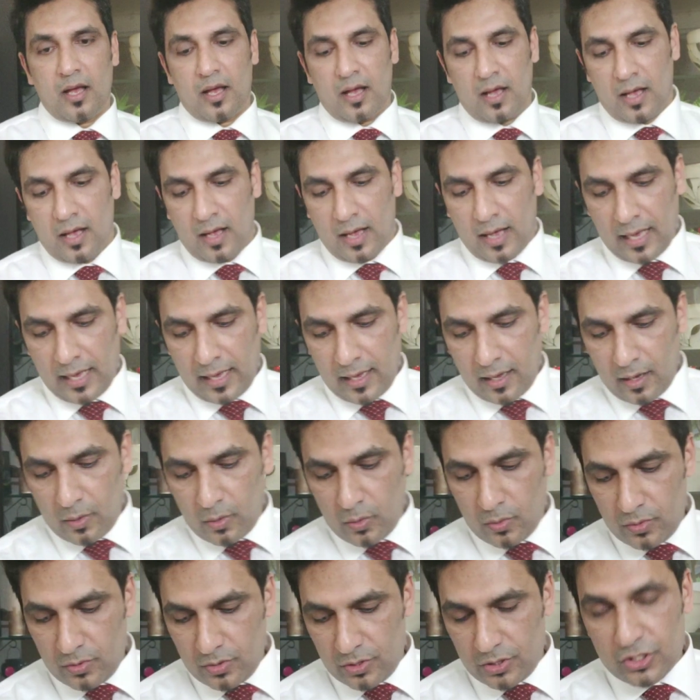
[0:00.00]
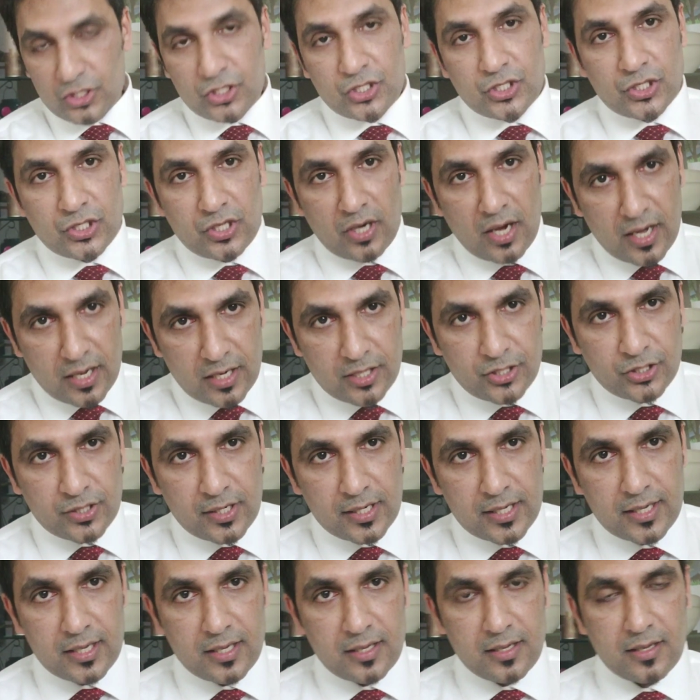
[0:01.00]
how
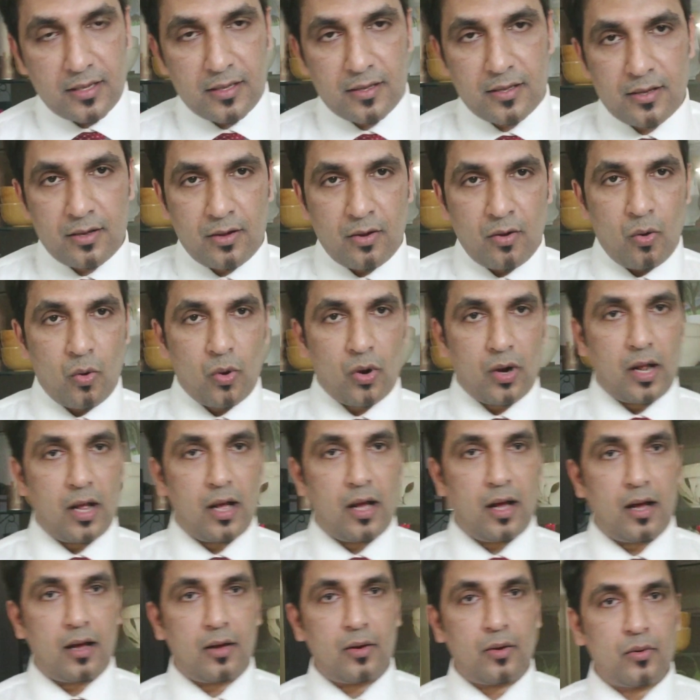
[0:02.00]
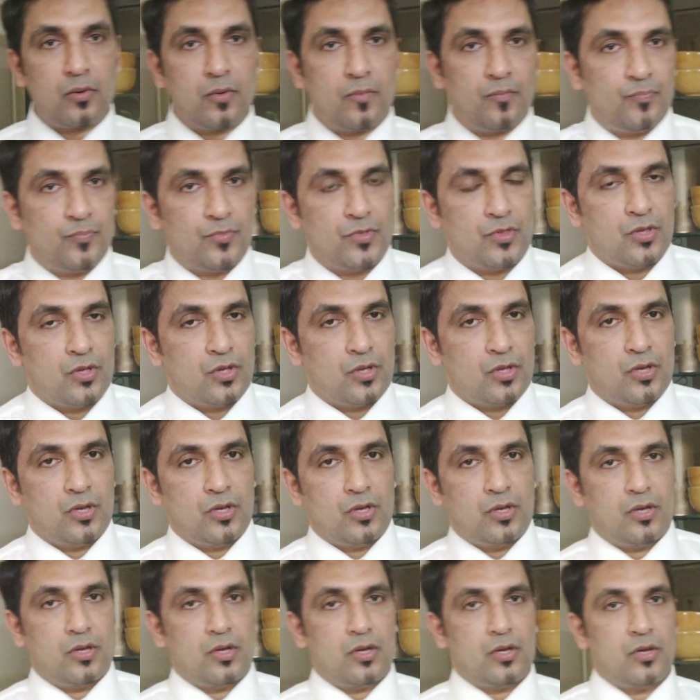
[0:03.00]
stylishly or how
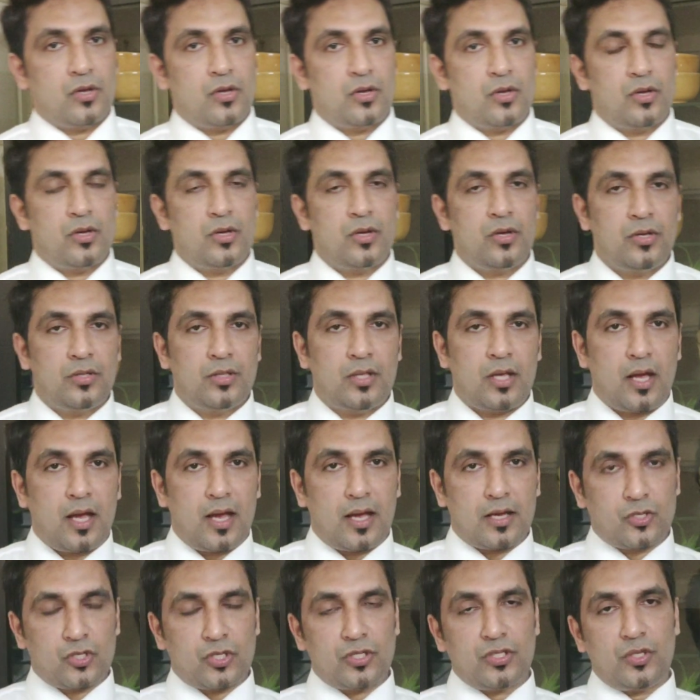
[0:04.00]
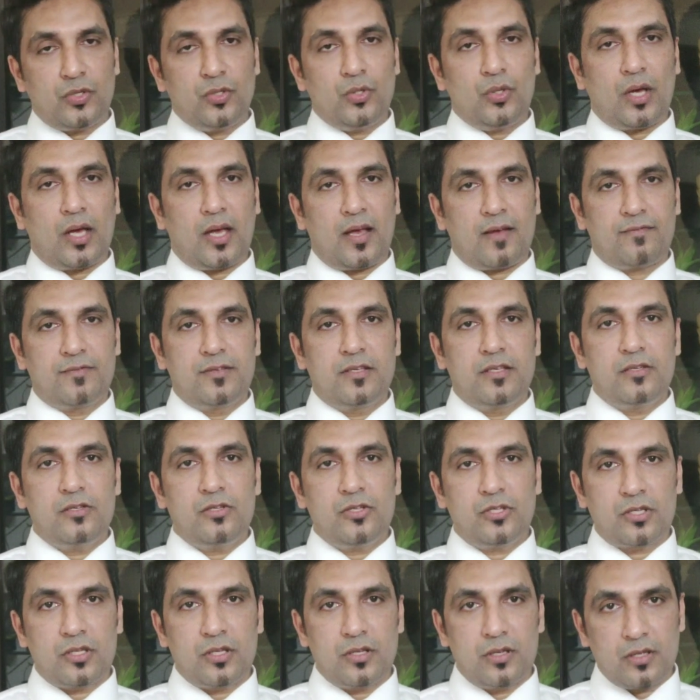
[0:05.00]
the accent you have
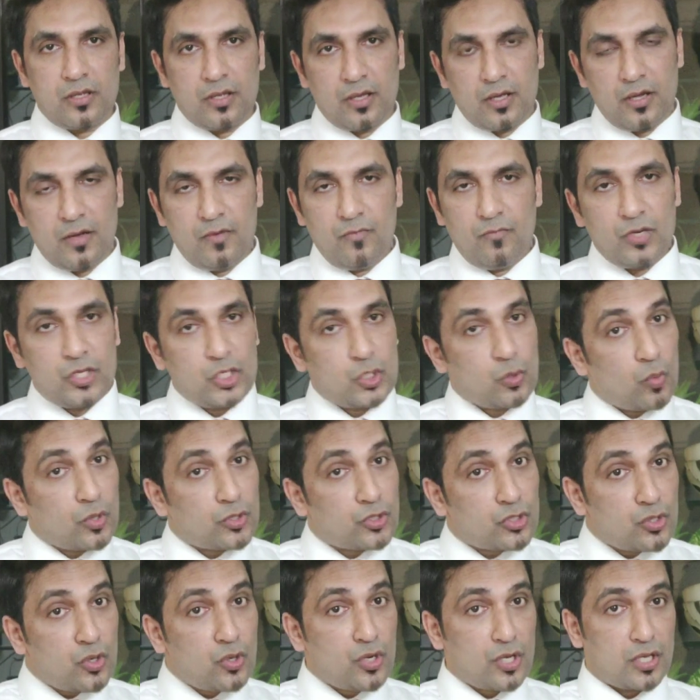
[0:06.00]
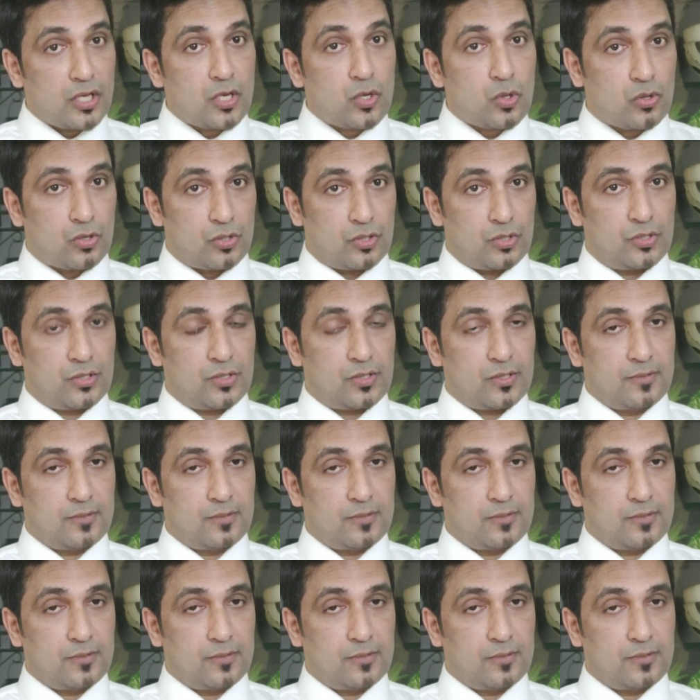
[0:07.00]
used, which was not yours.